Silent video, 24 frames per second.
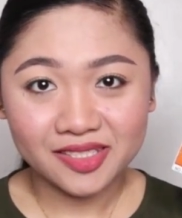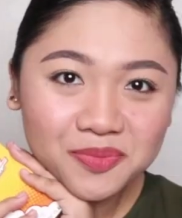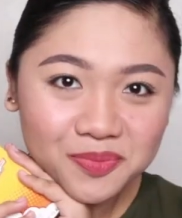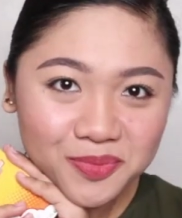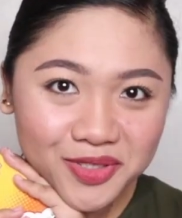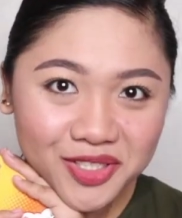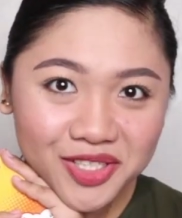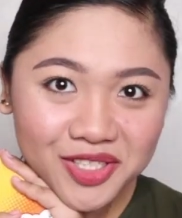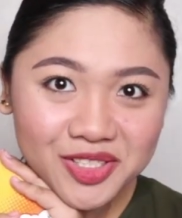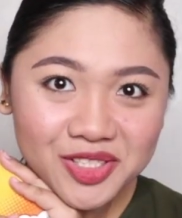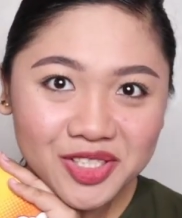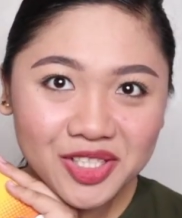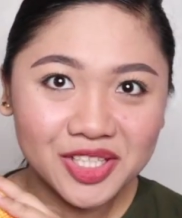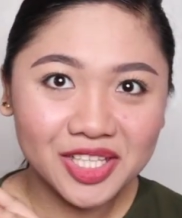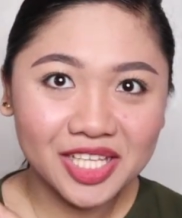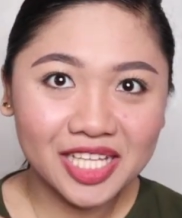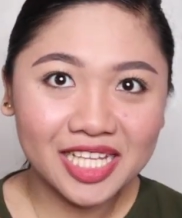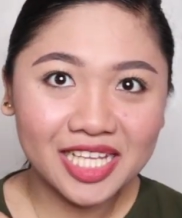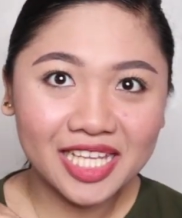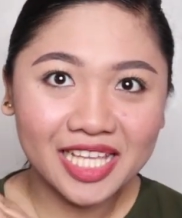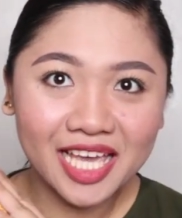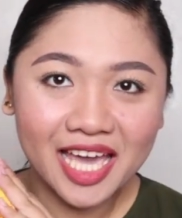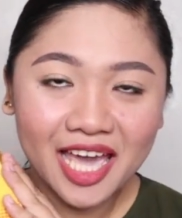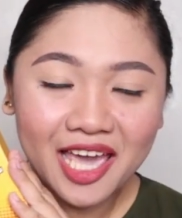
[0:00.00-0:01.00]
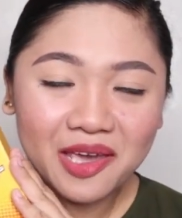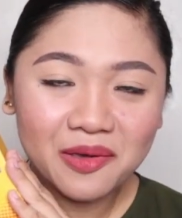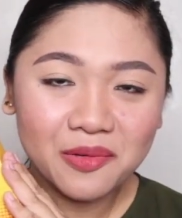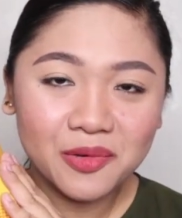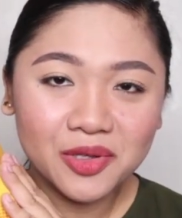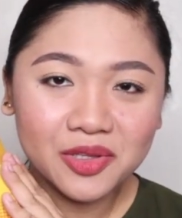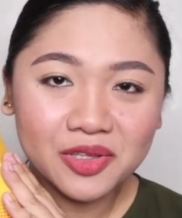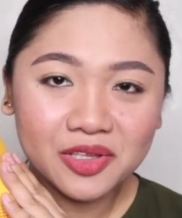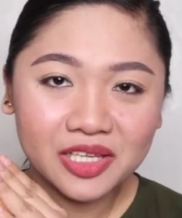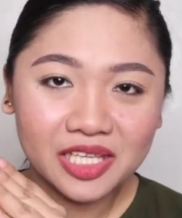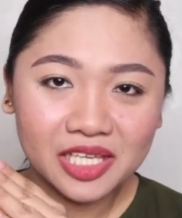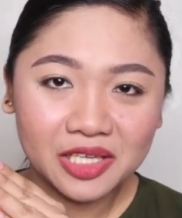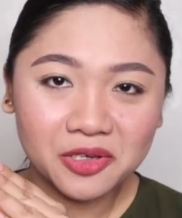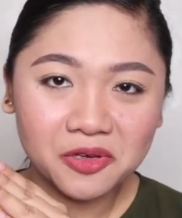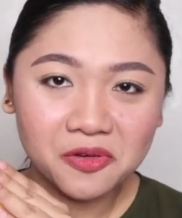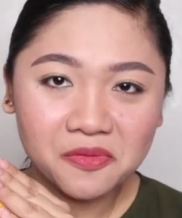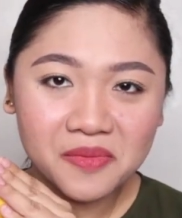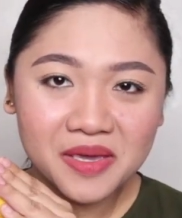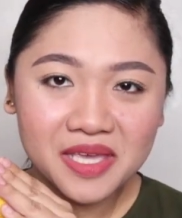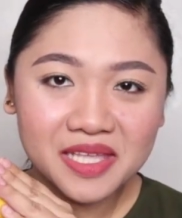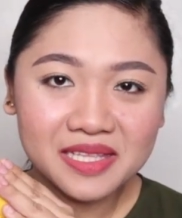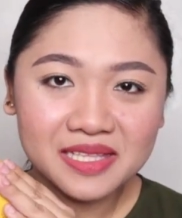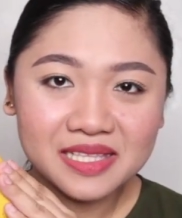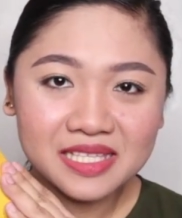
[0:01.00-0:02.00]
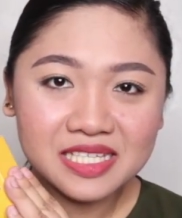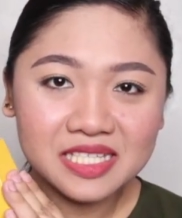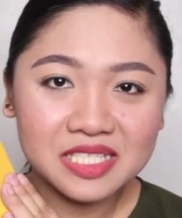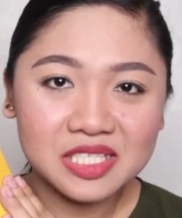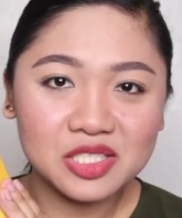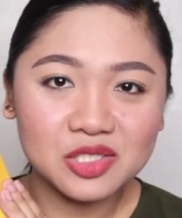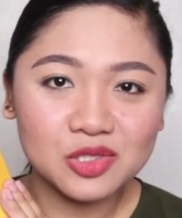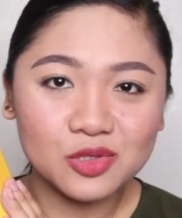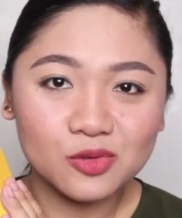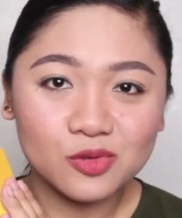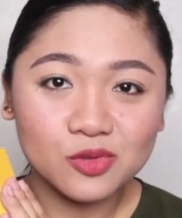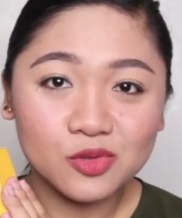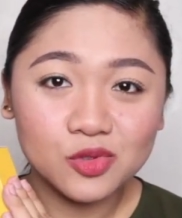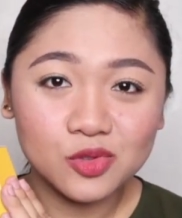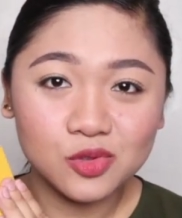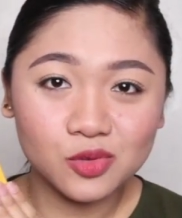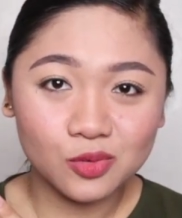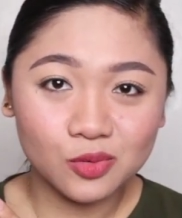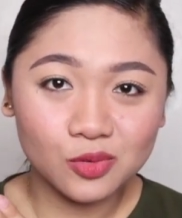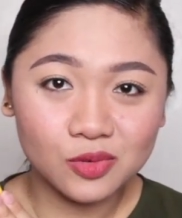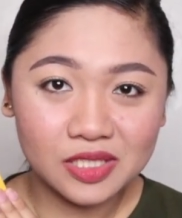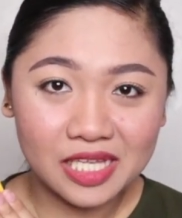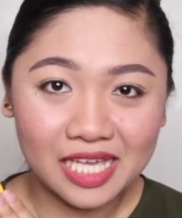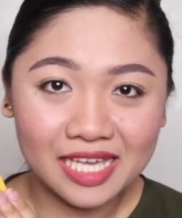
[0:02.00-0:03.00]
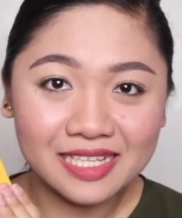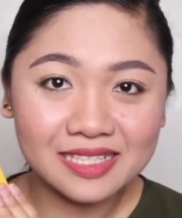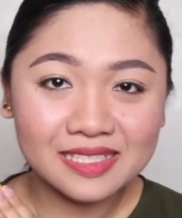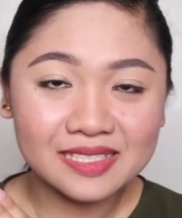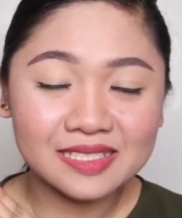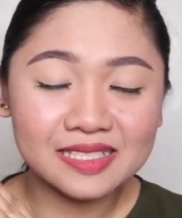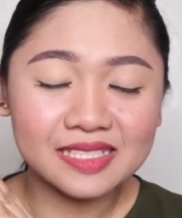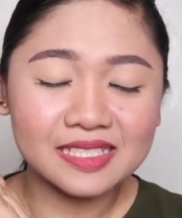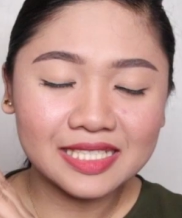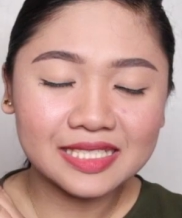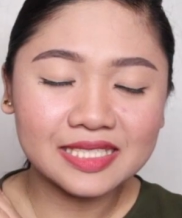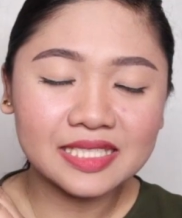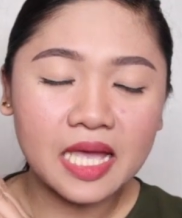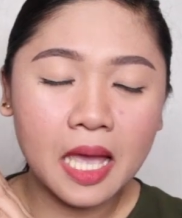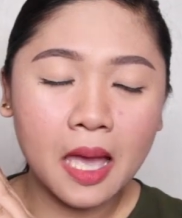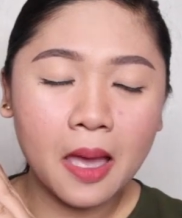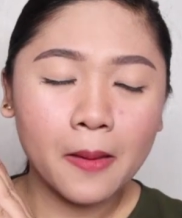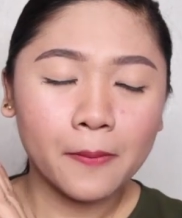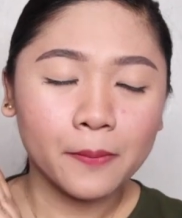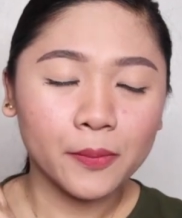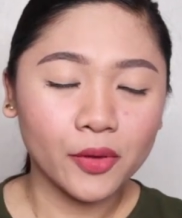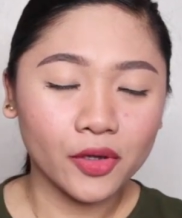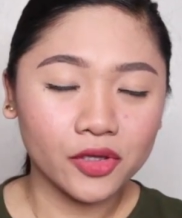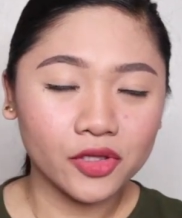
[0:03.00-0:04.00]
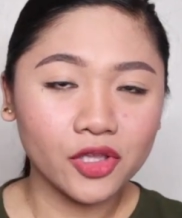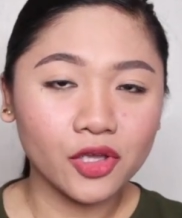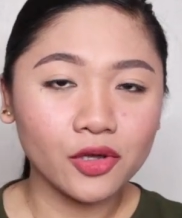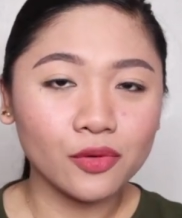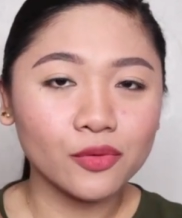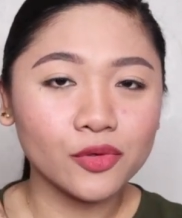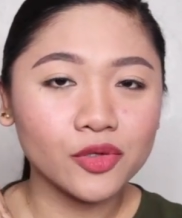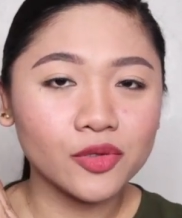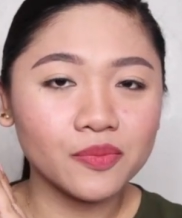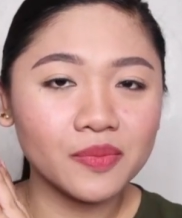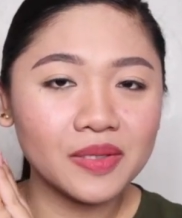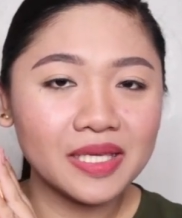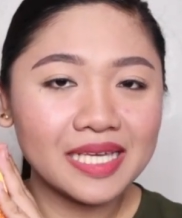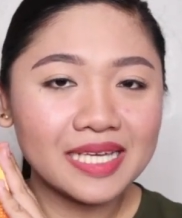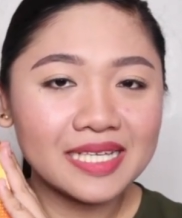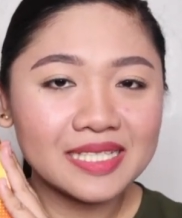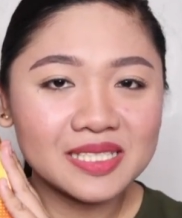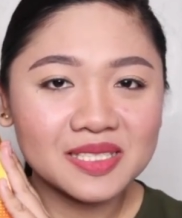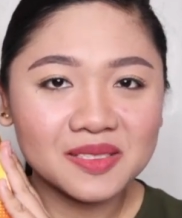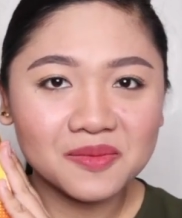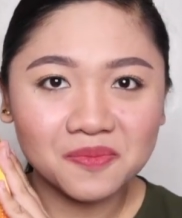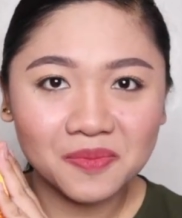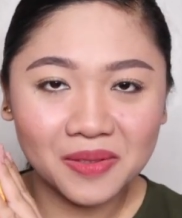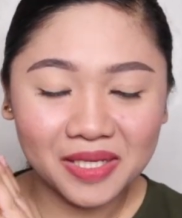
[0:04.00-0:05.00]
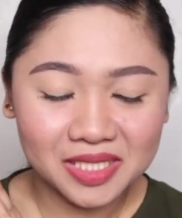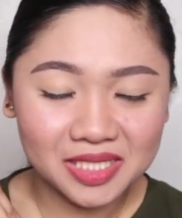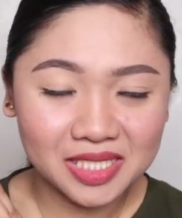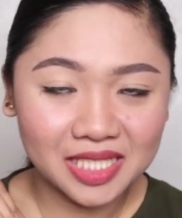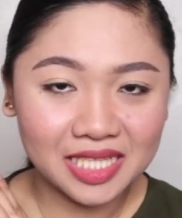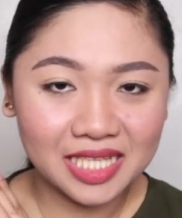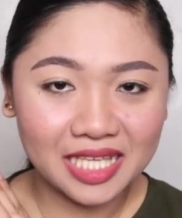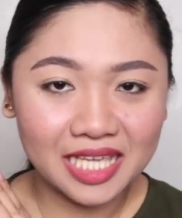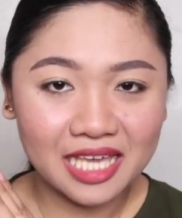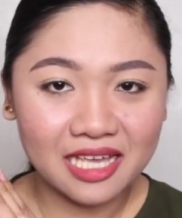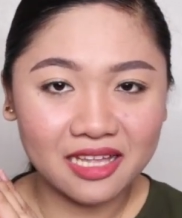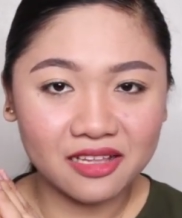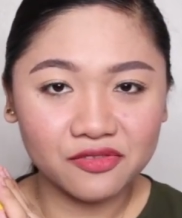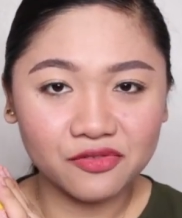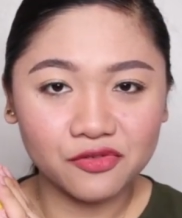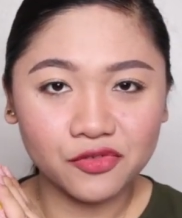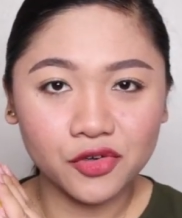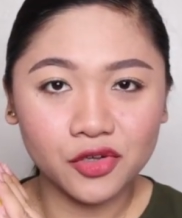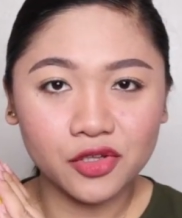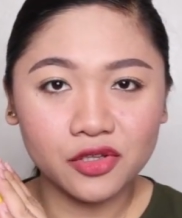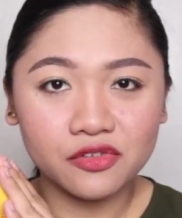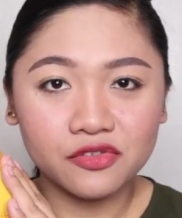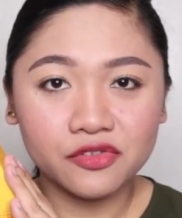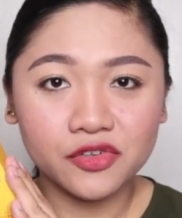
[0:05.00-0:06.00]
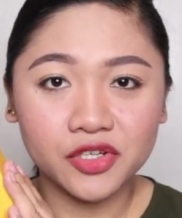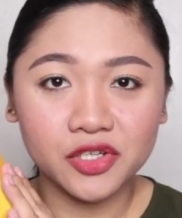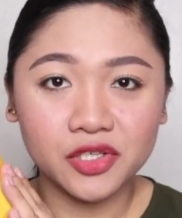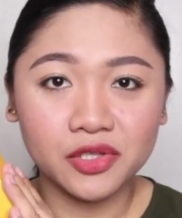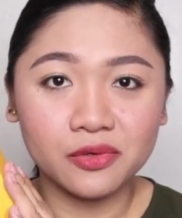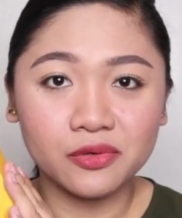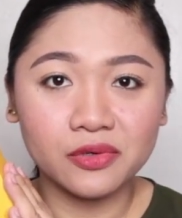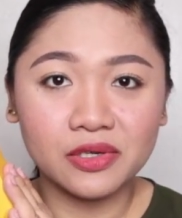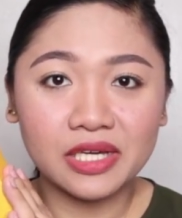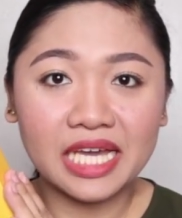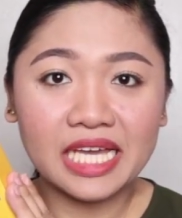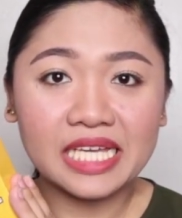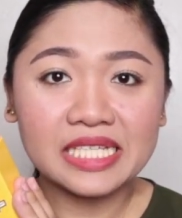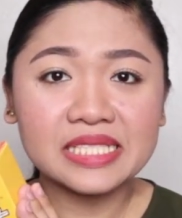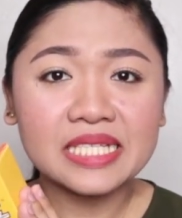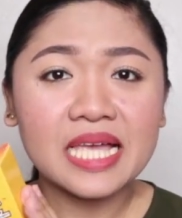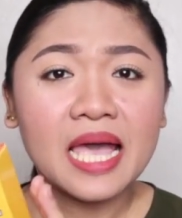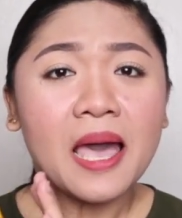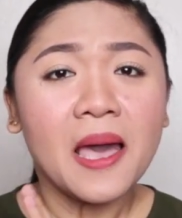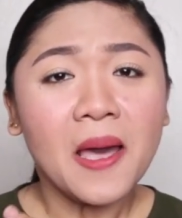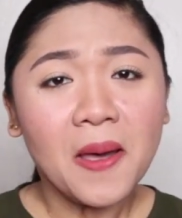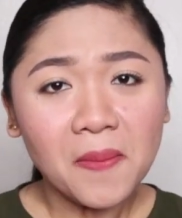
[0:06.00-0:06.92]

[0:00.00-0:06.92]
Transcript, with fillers: Personally, I would recommend this to students. This product would be especially helpful for you guys.